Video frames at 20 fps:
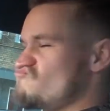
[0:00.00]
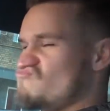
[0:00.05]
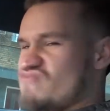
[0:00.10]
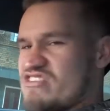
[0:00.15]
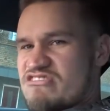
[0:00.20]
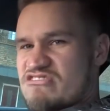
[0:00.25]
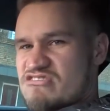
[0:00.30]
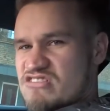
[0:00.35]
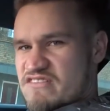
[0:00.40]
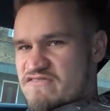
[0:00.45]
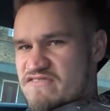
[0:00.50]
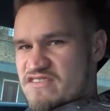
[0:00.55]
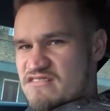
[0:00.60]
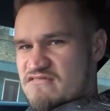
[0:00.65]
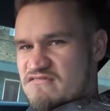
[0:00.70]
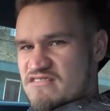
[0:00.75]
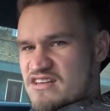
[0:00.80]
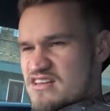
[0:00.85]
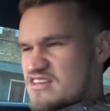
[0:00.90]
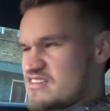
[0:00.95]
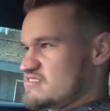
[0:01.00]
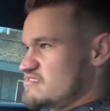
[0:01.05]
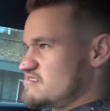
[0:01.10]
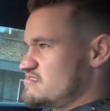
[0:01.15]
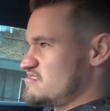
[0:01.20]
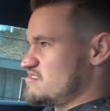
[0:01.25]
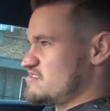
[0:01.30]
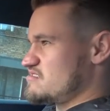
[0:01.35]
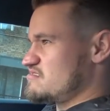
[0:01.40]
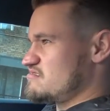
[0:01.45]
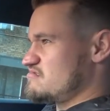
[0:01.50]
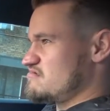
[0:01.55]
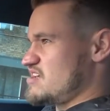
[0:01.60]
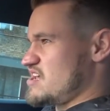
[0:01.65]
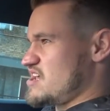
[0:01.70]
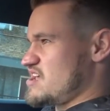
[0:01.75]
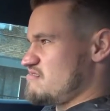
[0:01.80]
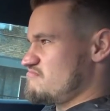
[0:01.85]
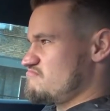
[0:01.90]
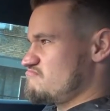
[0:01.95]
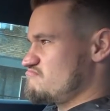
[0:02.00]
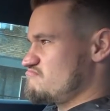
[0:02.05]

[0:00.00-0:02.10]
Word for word: we're in traffic and it's just, yeah.